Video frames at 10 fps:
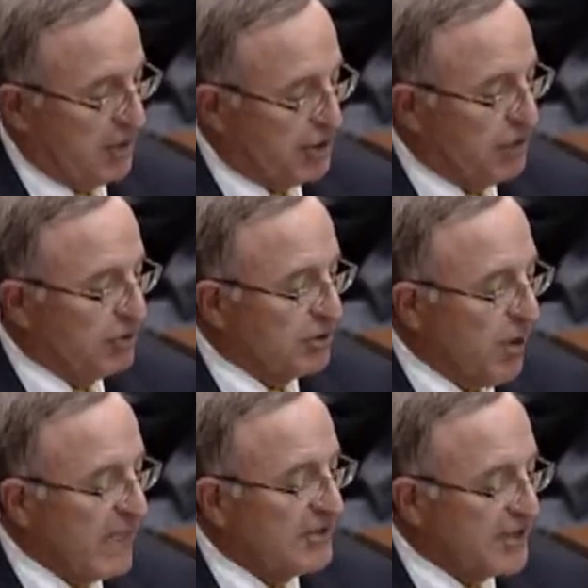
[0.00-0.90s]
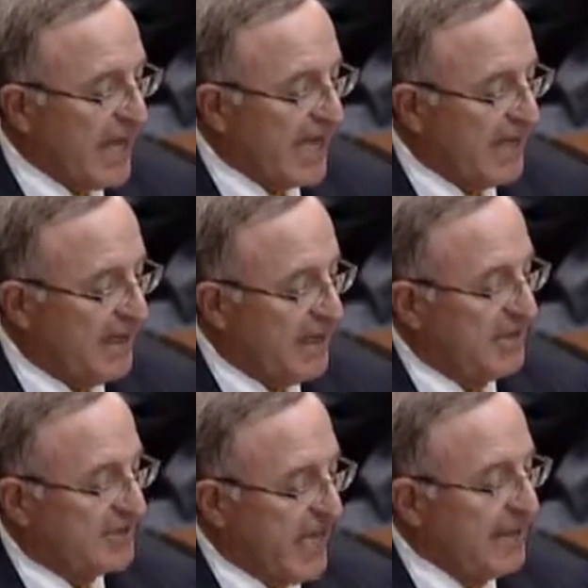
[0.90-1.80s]
June 22nd,
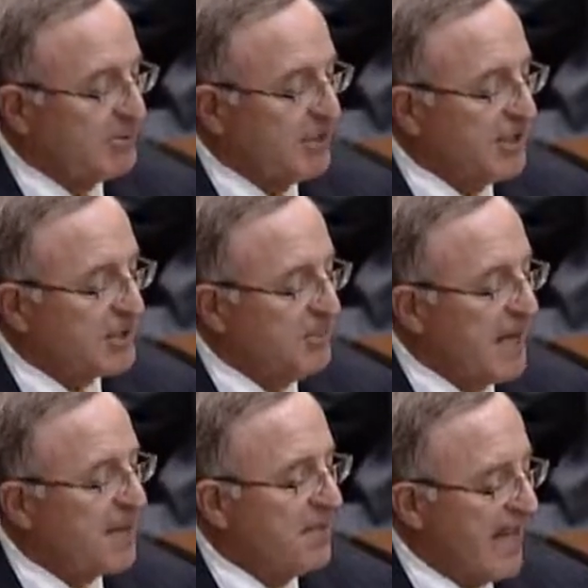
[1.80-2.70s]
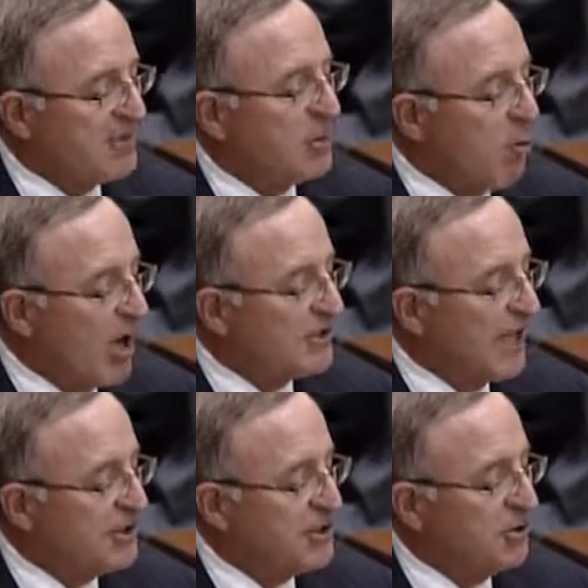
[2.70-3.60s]
Sampson and Smith, as it was
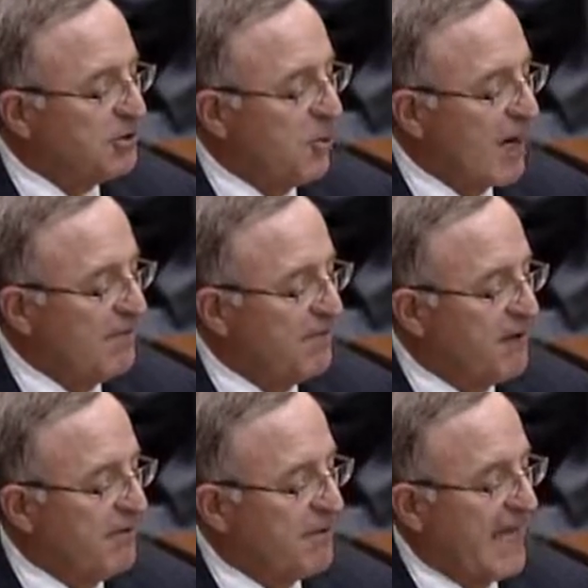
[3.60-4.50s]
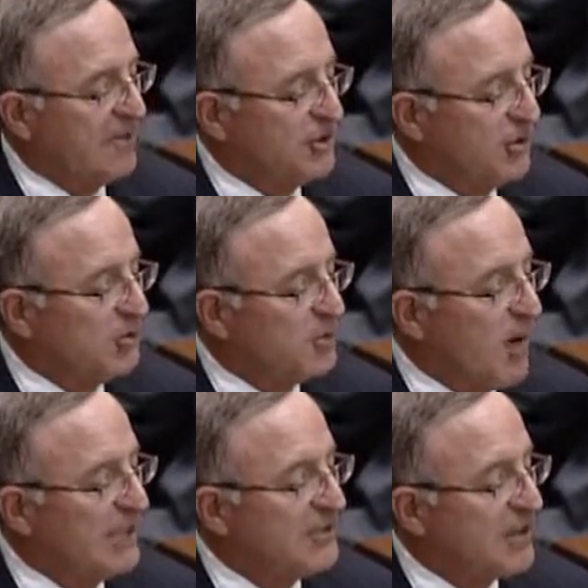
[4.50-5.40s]
on June 25th and June
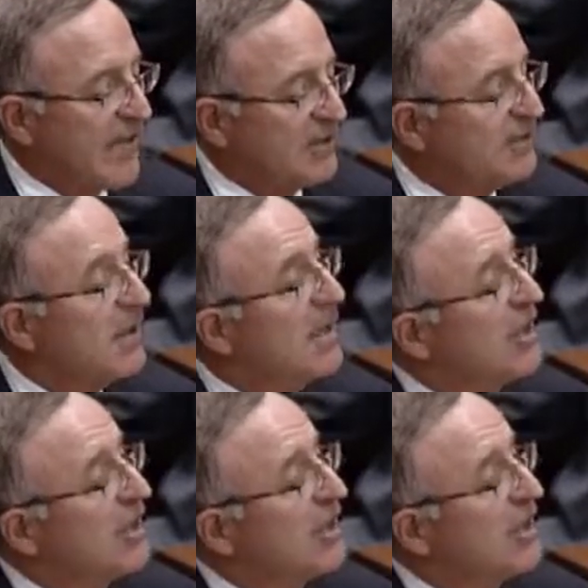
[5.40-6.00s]
26th.